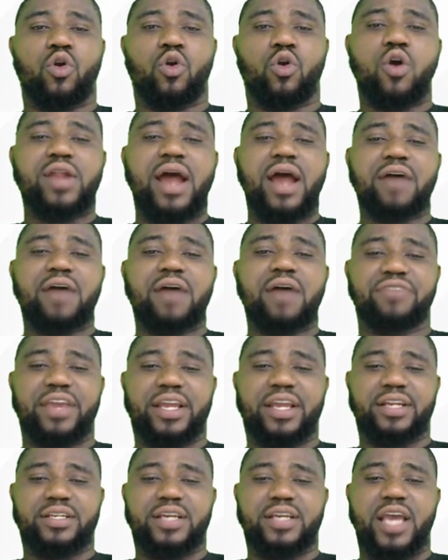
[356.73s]
Caudal
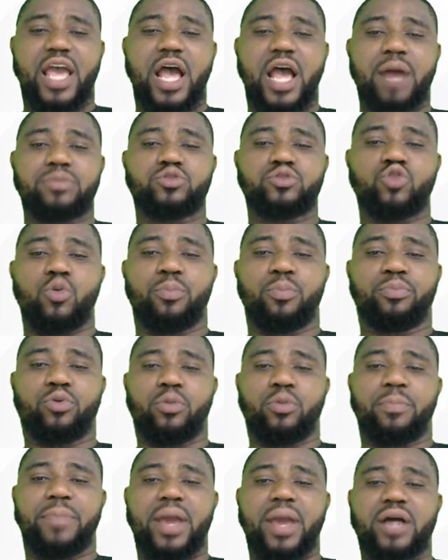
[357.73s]
fin helps to
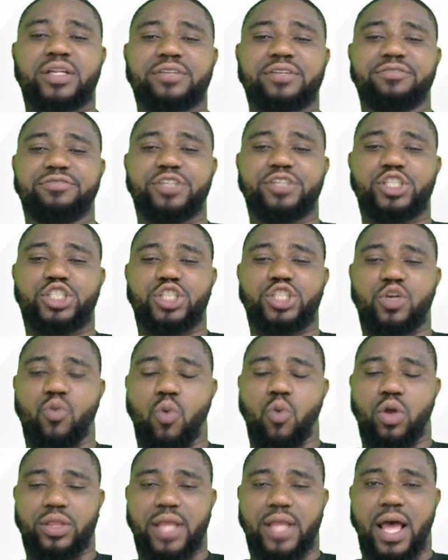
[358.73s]
propel the fish
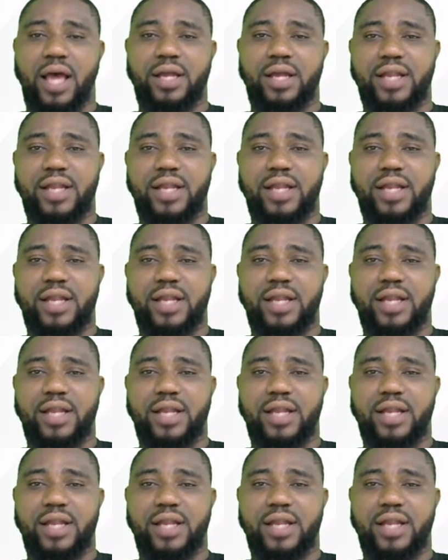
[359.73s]
in water.